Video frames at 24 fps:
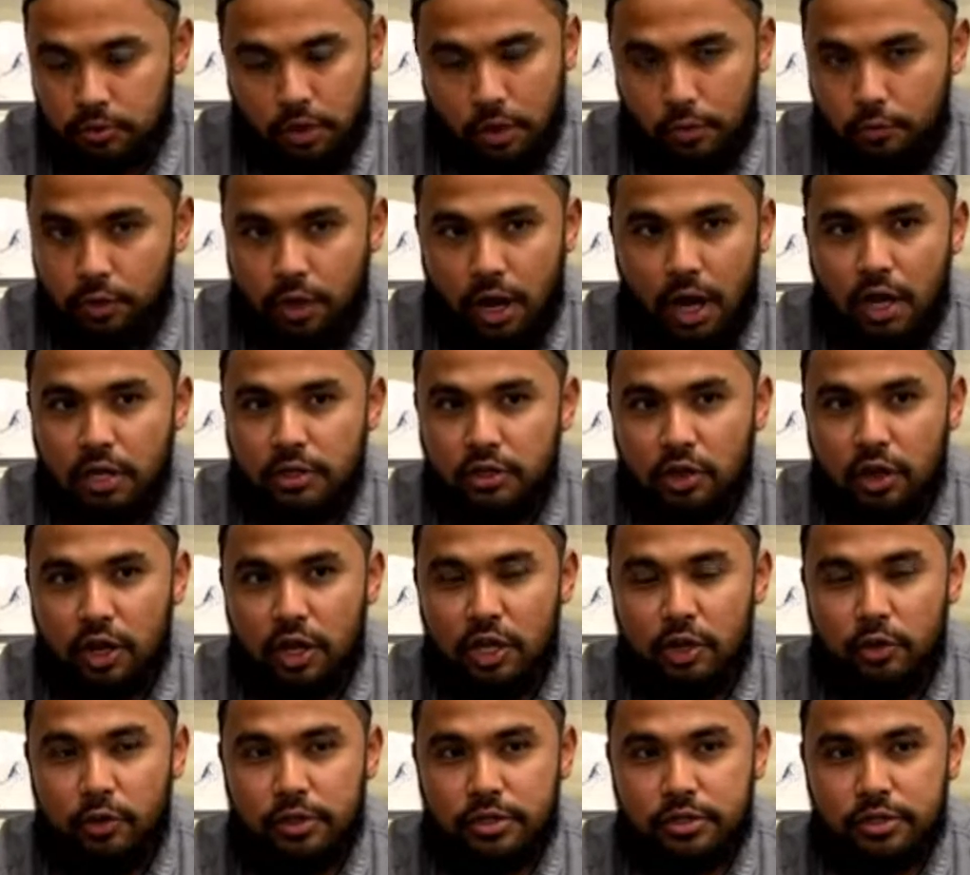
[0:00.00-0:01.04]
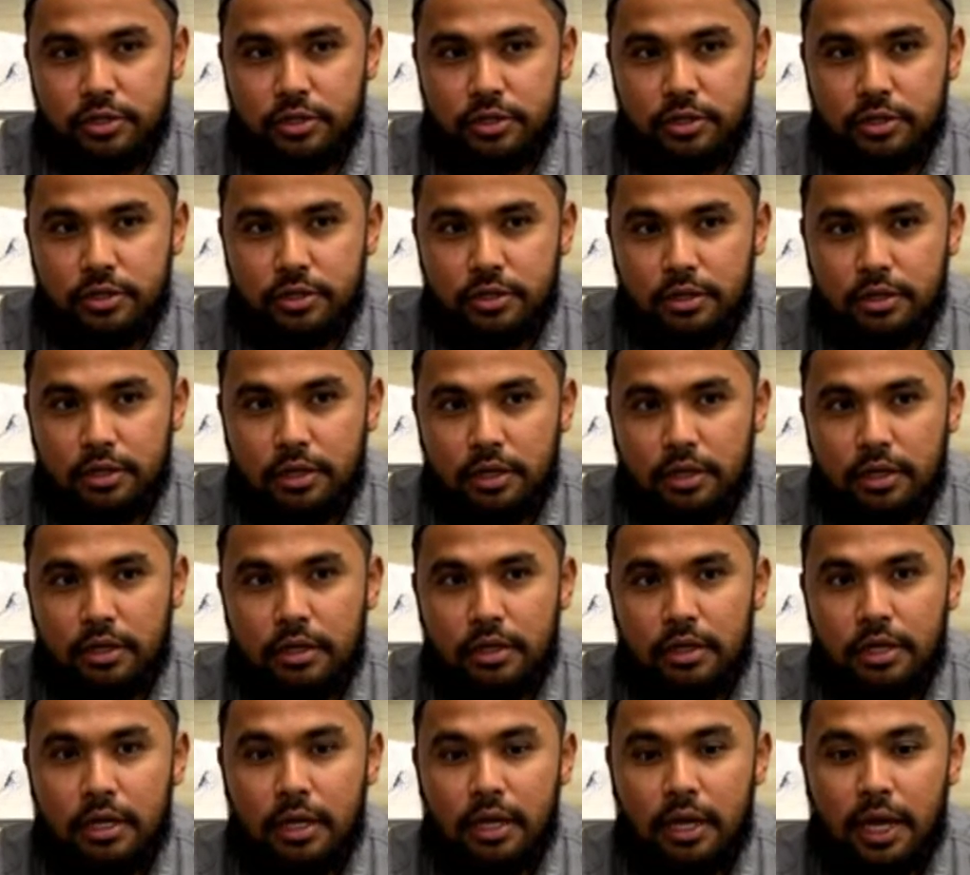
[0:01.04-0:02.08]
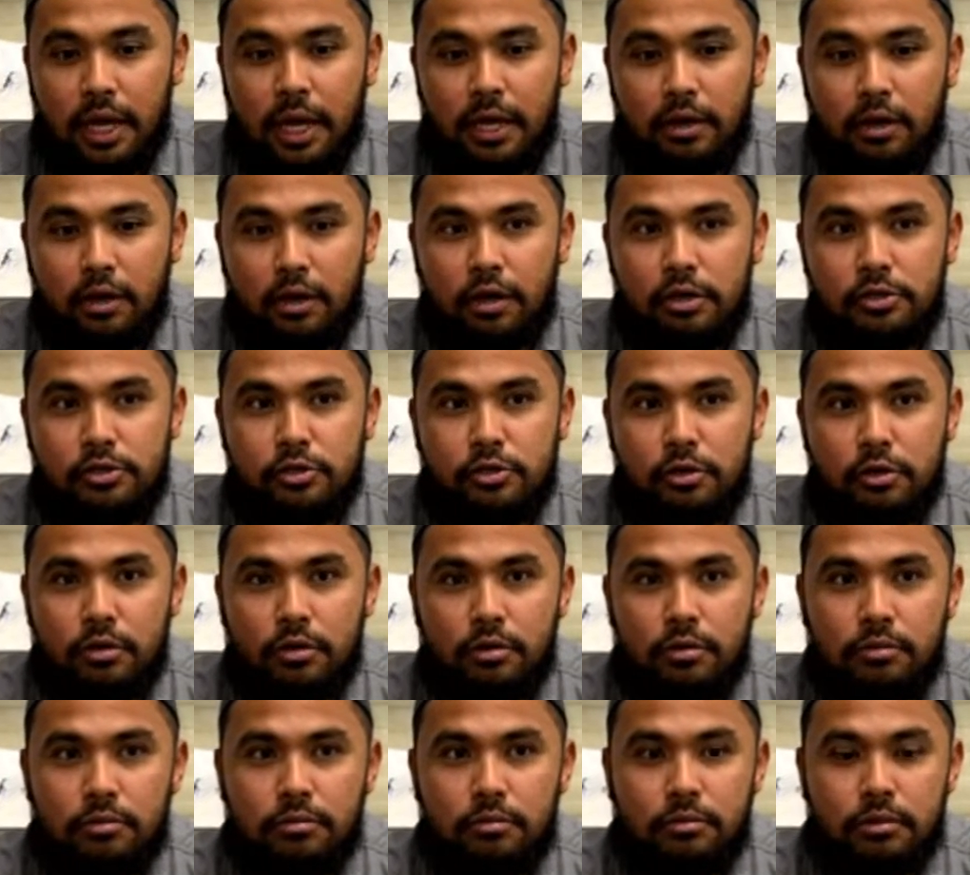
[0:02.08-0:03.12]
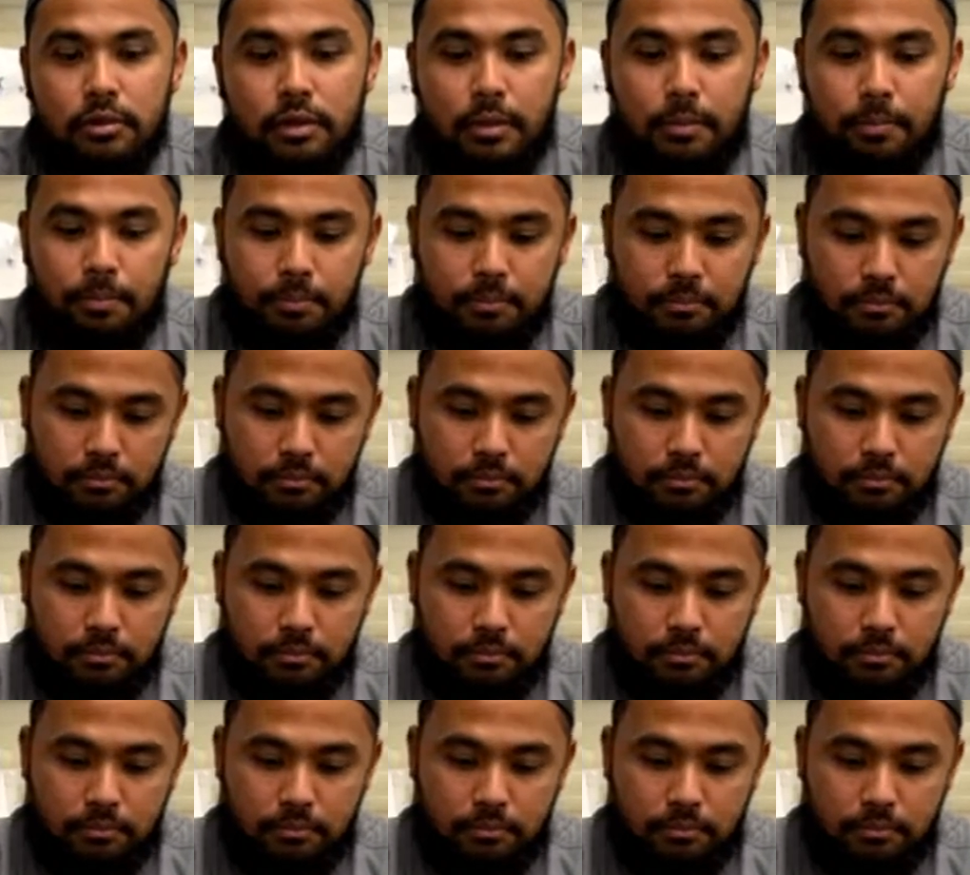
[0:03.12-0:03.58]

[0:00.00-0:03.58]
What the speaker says: with all the language, yeah. And also, yeah,